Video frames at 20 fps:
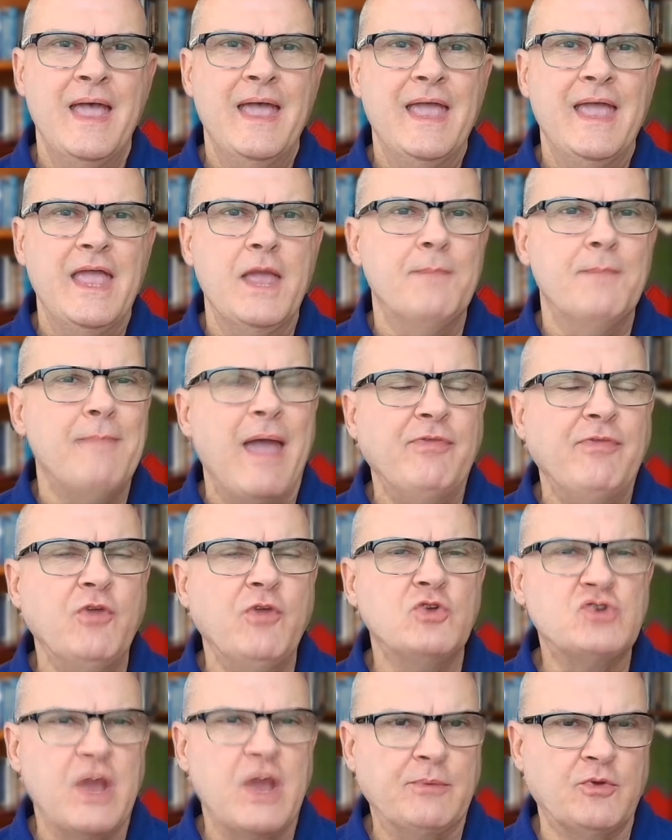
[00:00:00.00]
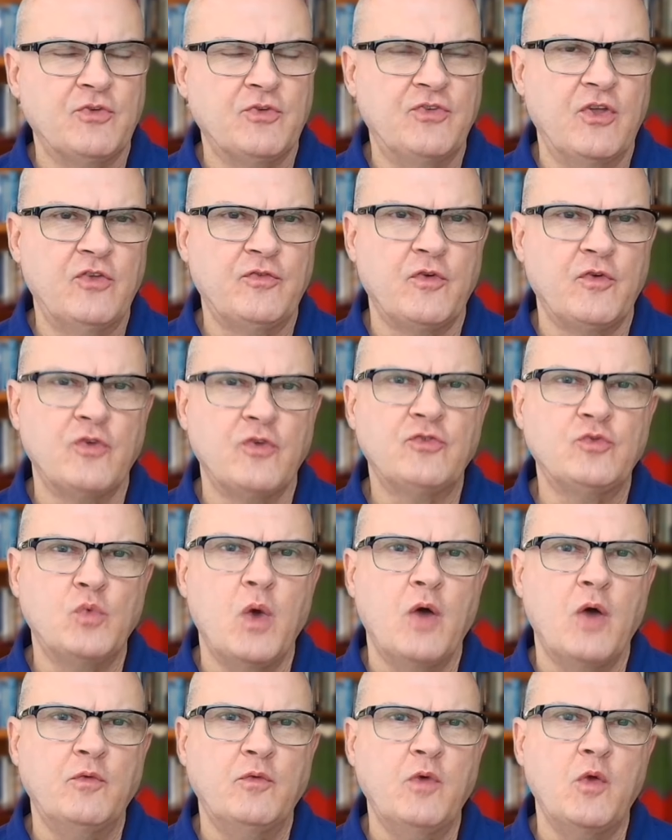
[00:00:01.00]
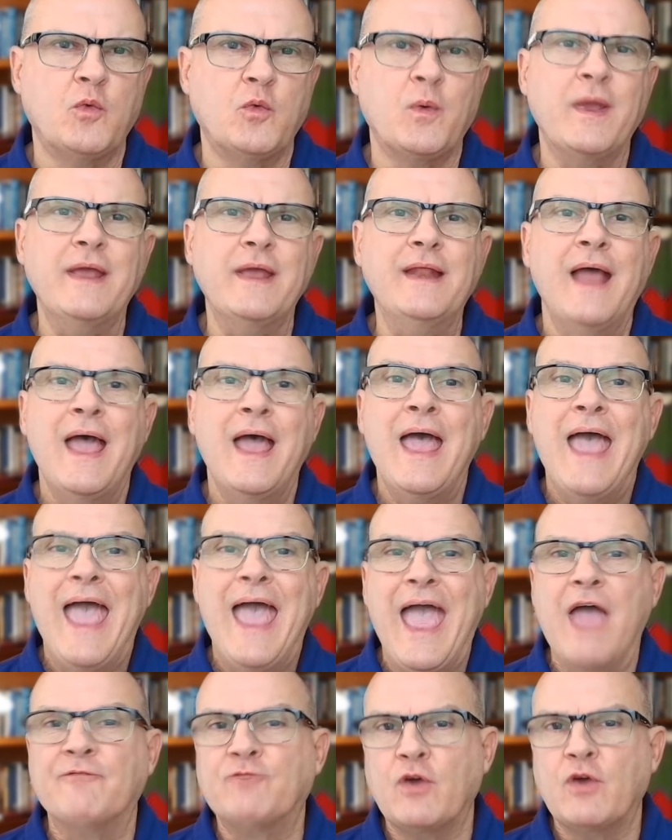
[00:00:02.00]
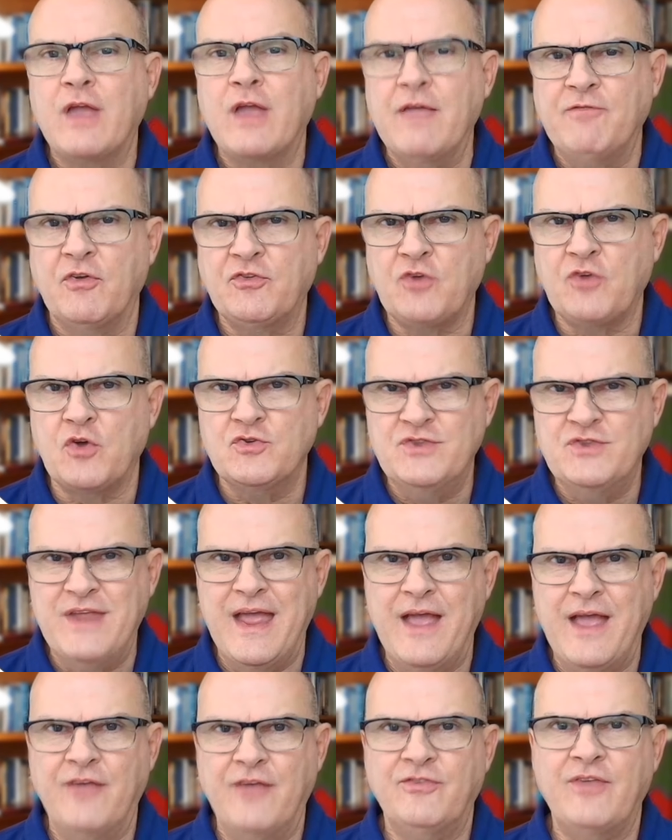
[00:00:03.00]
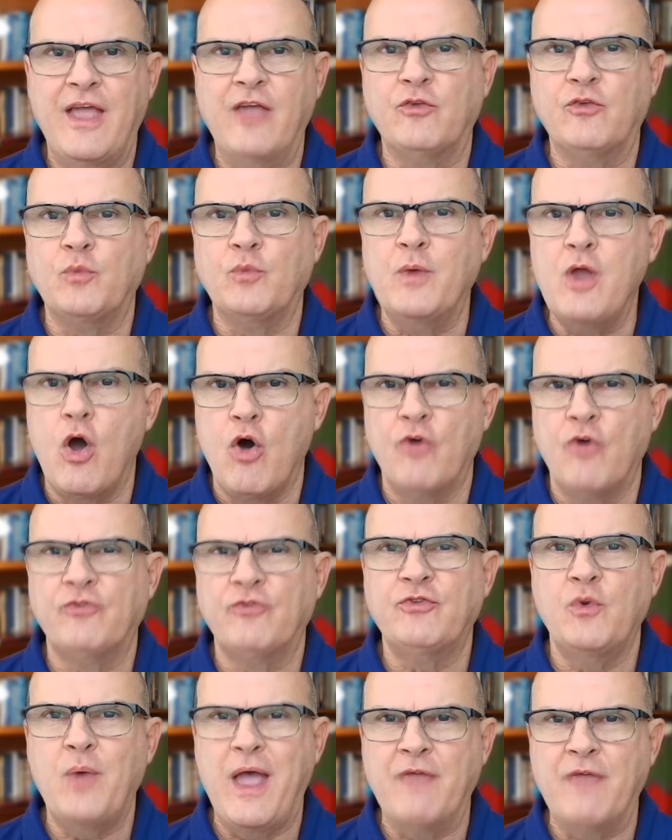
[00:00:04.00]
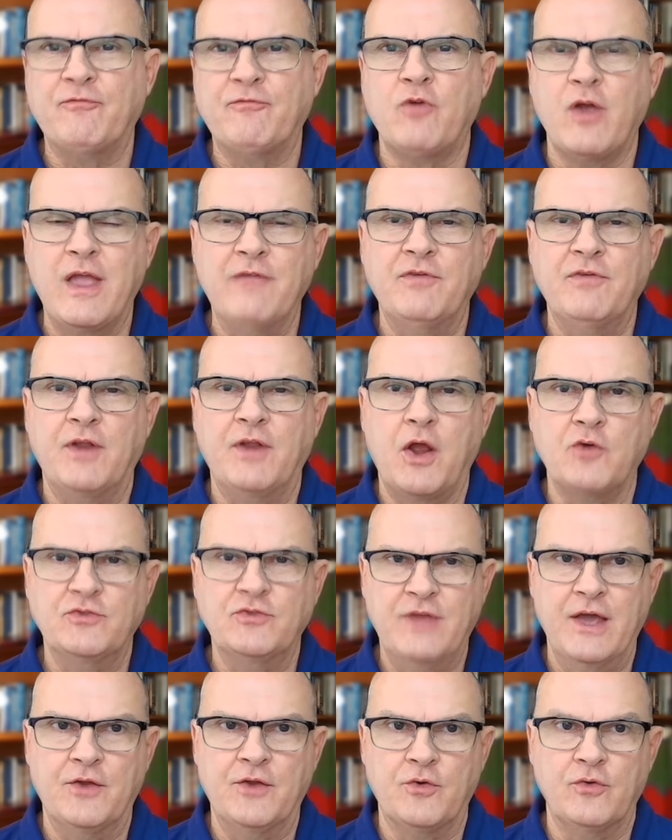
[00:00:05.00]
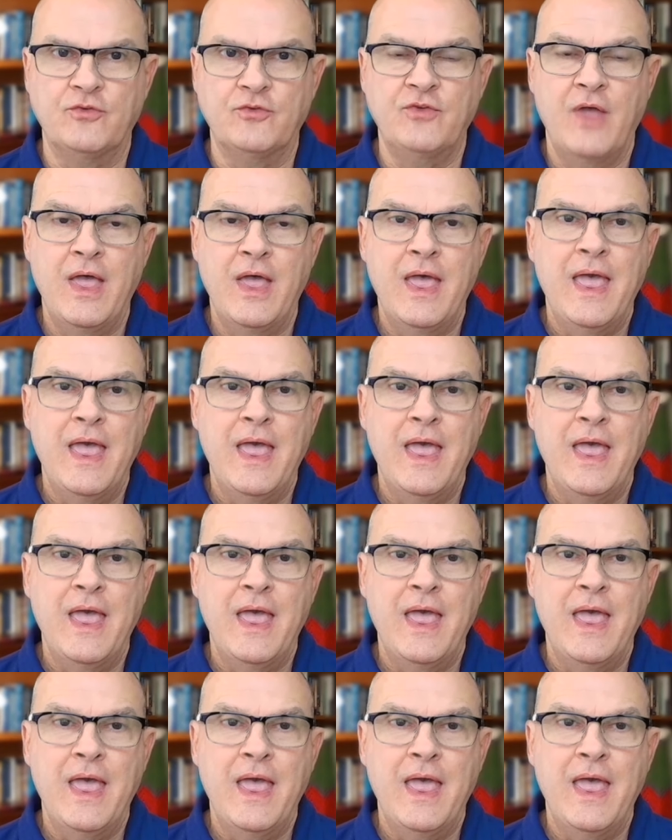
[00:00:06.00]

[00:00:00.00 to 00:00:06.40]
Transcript: In Matthew chapter 6, verse 12, we read, "And forgive us our debts, as we also have forgiven our debtors."